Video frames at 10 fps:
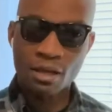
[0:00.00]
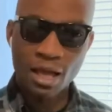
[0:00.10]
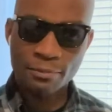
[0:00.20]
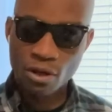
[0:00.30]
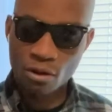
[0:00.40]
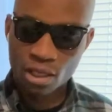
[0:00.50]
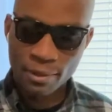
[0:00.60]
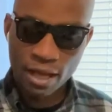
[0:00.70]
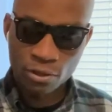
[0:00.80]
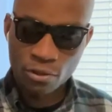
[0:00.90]
I'm talking
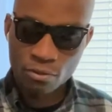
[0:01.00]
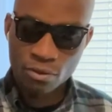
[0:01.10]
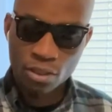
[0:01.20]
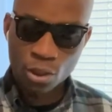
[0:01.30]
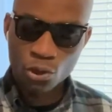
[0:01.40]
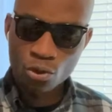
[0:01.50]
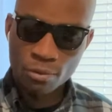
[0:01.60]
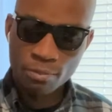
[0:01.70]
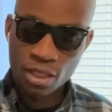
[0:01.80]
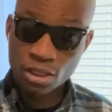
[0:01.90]
about you. You done
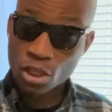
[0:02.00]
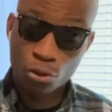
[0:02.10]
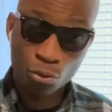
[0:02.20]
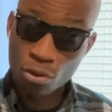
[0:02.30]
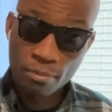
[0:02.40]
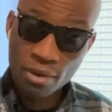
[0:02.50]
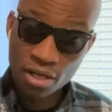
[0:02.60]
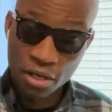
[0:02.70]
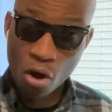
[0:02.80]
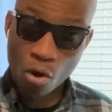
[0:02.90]
been through the
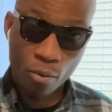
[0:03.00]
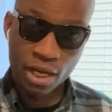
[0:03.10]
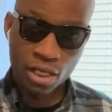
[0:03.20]
mud already.